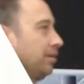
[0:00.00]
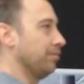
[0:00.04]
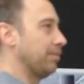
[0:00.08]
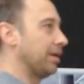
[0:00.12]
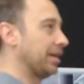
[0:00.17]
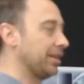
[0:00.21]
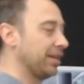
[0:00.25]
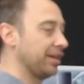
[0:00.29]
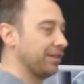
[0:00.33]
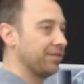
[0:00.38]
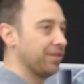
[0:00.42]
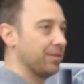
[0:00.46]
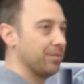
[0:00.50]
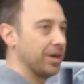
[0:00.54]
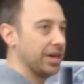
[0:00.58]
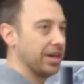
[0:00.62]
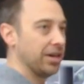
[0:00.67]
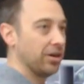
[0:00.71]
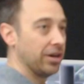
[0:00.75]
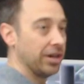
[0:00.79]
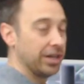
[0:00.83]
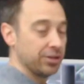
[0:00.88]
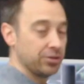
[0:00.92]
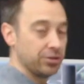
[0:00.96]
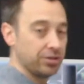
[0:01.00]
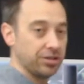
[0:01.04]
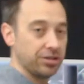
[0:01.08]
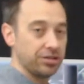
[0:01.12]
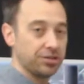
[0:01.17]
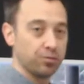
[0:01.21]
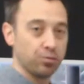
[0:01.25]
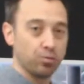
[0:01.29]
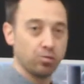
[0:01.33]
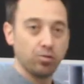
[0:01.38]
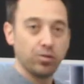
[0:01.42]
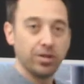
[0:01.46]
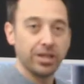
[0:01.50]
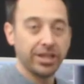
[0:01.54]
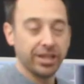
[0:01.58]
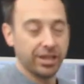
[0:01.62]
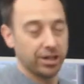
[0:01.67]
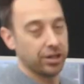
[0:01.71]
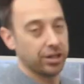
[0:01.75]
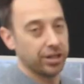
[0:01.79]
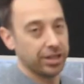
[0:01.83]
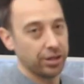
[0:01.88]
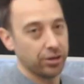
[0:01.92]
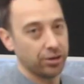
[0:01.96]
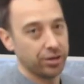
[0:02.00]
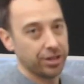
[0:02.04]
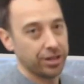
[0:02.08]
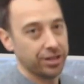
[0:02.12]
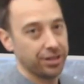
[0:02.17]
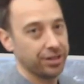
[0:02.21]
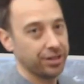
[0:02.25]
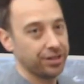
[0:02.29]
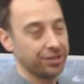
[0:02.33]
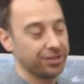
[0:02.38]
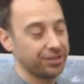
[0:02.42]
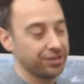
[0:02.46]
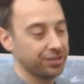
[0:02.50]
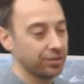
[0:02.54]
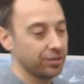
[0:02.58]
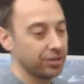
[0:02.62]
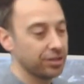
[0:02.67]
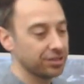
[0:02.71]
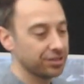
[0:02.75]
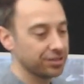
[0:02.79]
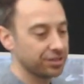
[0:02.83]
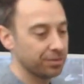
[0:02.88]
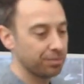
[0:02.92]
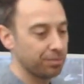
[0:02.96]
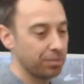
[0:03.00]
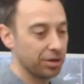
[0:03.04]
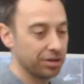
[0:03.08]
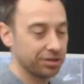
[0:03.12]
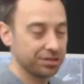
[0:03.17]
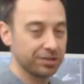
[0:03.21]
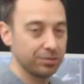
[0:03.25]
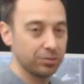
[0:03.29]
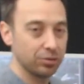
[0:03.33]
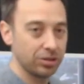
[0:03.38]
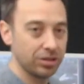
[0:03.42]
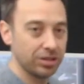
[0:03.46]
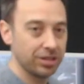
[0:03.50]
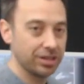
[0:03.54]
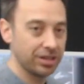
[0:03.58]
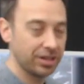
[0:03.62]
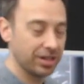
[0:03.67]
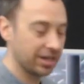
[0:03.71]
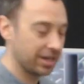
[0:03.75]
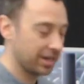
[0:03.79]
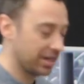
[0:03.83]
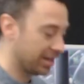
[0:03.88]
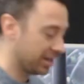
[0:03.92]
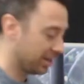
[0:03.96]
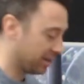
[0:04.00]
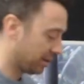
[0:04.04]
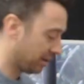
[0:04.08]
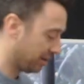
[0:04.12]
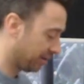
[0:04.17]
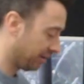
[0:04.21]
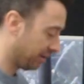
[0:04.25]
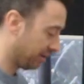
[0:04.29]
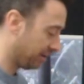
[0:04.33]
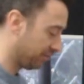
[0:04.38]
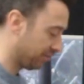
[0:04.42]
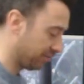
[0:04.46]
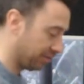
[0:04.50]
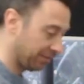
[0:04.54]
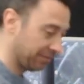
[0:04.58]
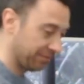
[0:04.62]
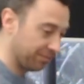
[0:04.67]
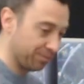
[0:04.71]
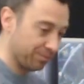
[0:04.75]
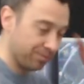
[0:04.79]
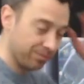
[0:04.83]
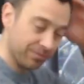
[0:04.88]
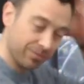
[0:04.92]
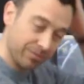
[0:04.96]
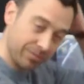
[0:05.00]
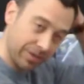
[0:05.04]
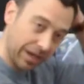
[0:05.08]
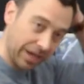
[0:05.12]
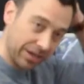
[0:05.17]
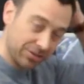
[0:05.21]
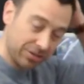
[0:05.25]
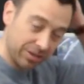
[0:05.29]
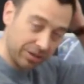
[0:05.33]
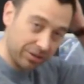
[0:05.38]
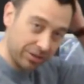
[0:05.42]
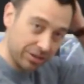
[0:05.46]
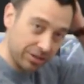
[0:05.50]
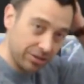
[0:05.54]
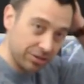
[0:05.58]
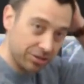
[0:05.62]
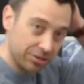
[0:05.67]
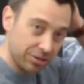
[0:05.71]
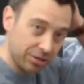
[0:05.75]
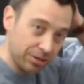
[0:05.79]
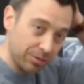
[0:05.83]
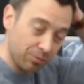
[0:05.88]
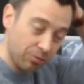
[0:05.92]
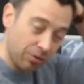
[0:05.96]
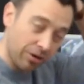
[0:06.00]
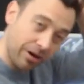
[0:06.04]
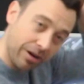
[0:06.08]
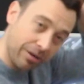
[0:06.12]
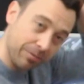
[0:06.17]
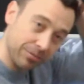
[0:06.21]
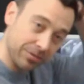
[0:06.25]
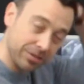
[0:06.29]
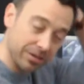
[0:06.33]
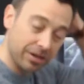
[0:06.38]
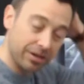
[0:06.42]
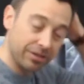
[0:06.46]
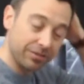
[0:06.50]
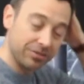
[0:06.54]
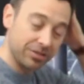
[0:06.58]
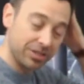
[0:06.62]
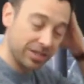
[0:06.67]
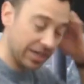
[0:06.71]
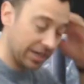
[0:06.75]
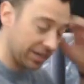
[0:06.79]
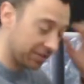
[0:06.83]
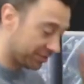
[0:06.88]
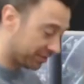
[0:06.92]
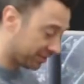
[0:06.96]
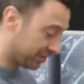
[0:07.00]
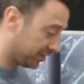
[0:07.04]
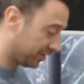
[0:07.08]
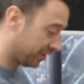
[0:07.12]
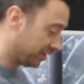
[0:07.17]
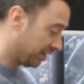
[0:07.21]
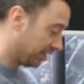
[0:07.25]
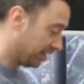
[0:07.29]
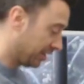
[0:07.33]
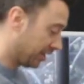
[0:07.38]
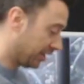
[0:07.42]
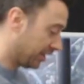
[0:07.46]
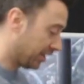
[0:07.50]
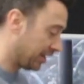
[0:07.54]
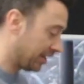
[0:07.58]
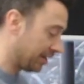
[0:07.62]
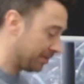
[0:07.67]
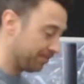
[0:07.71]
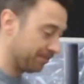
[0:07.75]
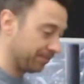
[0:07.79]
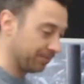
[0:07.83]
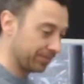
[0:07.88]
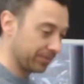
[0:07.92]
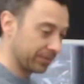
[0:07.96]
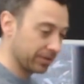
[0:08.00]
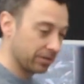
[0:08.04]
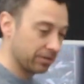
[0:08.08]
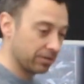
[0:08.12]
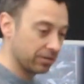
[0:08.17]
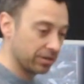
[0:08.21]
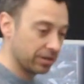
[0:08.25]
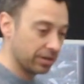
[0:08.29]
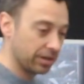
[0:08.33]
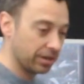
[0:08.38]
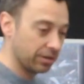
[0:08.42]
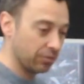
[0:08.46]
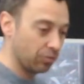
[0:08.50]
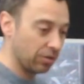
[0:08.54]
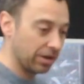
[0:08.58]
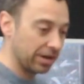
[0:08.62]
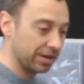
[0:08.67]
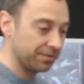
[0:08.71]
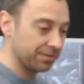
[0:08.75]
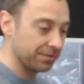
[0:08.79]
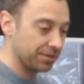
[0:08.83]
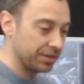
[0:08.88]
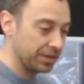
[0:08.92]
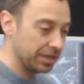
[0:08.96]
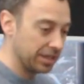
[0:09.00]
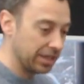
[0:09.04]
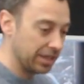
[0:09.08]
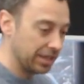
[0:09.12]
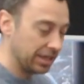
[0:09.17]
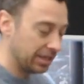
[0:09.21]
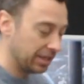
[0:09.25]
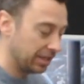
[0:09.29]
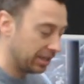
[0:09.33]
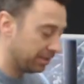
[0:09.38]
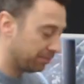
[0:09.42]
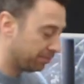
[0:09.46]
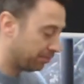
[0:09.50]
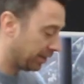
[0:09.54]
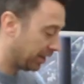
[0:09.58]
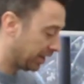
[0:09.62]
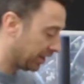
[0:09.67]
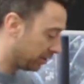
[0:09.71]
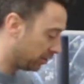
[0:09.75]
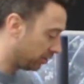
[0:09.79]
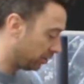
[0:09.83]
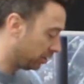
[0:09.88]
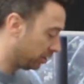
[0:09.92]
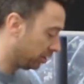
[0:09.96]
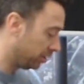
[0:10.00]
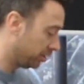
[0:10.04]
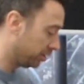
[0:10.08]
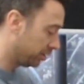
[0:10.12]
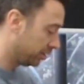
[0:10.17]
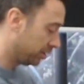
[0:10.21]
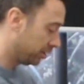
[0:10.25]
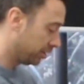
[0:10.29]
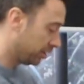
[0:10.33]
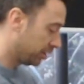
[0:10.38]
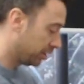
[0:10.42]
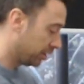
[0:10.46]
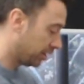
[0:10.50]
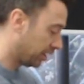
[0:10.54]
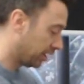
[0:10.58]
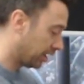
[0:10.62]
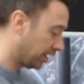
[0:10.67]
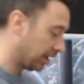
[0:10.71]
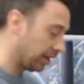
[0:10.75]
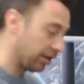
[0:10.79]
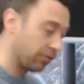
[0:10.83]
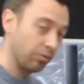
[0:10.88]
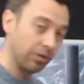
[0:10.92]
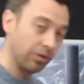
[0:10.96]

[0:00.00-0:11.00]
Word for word: Piddling for me, I introduced really early on, as soon as possible. Uh, I, have actually got a YouTube where i have test um, uh, one of the pedal uh,